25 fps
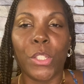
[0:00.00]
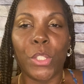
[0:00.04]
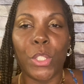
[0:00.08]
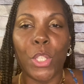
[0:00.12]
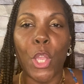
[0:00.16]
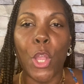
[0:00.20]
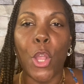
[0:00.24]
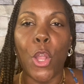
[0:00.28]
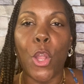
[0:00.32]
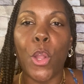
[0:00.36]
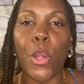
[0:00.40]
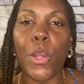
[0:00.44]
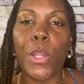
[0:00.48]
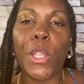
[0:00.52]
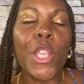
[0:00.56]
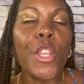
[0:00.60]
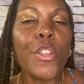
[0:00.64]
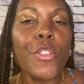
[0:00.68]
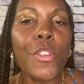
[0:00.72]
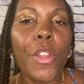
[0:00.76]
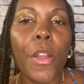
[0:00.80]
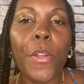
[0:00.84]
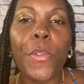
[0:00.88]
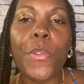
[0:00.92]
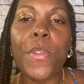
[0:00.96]
So, you
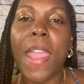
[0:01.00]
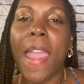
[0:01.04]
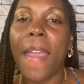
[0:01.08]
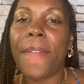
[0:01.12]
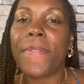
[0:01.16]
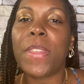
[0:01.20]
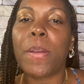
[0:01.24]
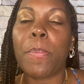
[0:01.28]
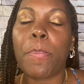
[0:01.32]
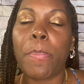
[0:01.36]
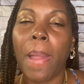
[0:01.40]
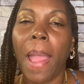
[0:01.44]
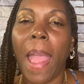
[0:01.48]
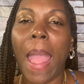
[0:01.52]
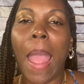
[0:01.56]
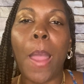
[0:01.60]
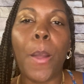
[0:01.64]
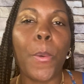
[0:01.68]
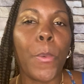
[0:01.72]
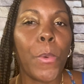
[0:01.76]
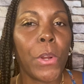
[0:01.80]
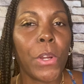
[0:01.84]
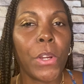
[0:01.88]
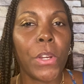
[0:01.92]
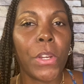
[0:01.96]
know, you have the
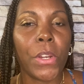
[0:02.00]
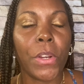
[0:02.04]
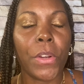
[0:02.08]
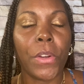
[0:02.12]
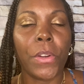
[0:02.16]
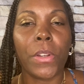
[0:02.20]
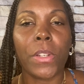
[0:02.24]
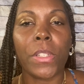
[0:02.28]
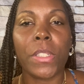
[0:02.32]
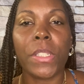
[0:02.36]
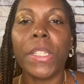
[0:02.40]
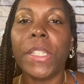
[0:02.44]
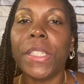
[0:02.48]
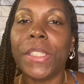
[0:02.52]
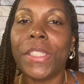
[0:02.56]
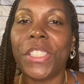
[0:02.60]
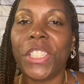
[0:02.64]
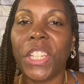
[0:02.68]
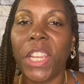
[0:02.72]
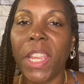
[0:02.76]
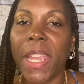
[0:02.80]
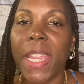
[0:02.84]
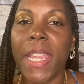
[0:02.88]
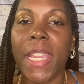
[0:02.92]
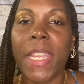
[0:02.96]
power to
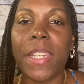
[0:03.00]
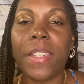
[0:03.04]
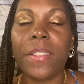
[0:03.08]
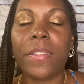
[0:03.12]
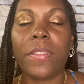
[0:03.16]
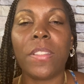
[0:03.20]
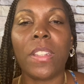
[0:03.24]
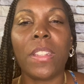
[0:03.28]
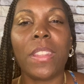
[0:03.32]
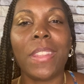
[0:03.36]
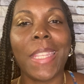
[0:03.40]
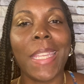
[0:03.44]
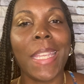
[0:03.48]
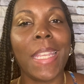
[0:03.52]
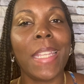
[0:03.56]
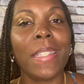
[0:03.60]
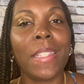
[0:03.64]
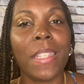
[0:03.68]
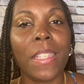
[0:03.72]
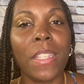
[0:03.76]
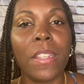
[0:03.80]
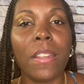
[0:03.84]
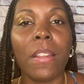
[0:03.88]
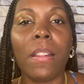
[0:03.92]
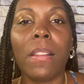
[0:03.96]
change the things
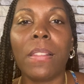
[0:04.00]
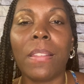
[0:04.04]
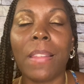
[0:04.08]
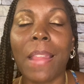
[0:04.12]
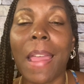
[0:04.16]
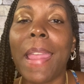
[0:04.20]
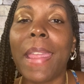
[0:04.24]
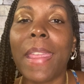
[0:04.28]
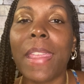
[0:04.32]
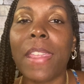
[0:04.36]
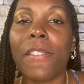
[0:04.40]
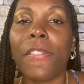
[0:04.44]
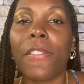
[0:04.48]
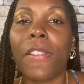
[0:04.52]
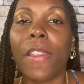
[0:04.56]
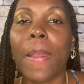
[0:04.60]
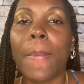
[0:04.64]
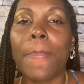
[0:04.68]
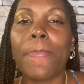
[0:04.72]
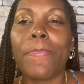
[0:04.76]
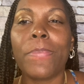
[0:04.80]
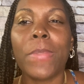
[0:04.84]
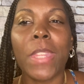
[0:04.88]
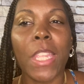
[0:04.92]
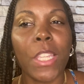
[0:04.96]
in your life
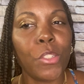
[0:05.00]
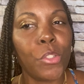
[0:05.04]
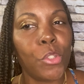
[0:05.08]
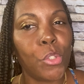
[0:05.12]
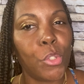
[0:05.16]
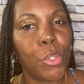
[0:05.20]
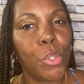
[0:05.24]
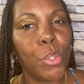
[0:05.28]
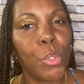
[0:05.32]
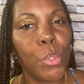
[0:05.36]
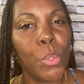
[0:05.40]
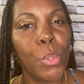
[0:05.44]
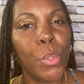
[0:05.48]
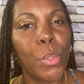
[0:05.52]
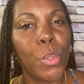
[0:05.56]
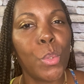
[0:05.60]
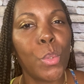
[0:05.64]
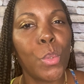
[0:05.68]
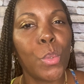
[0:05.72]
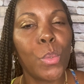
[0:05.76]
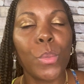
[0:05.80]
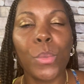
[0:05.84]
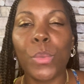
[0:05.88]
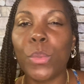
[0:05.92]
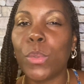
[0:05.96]
that
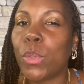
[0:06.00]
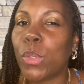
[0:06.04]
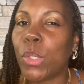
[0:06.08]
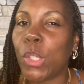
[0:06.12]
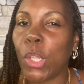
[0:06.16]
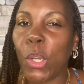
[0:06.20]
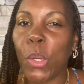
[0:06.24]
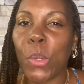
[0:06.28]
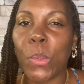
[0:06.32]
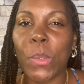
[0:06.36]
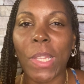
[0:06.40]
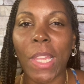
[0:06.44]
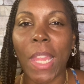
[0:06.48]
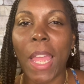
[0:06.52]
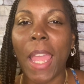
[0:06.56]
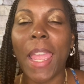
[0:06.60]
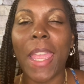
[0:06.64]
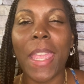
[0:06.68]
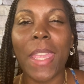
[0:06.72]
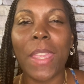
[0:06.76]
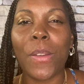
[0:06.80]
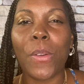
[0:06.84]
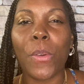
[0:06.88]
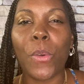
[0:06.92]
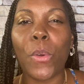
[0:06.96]
you don't
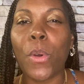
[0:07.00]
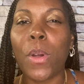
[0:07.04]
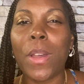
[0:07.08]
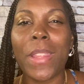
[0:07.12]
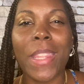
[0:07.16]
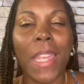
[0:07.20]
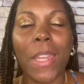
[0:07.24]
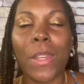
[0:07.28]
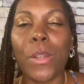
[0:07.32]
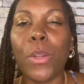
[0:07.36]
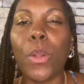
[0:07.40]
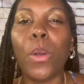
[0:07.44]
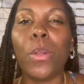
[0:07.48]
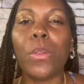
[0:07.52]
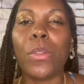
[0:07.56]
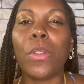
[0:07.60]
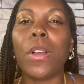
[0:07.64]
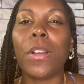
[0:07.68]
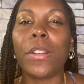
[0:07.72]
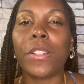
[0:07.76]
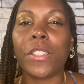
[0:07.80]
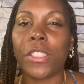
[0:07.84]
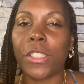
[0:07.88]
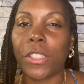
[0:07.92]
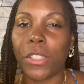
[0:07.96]
like or that no
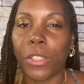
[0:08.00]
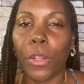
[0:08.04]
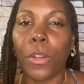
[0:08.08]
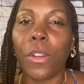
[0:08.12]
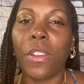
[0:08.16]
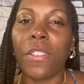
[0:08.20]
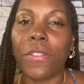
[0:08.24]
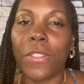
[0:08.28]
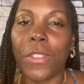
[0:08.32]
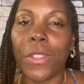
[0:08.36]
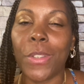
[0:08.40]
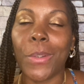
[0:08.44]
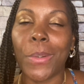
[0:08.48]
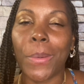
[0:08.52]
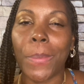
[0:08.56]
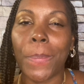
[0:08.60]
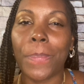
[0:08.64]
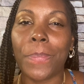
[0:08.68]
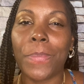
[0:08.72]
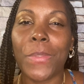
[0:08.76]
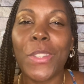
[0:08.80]
longer serve you.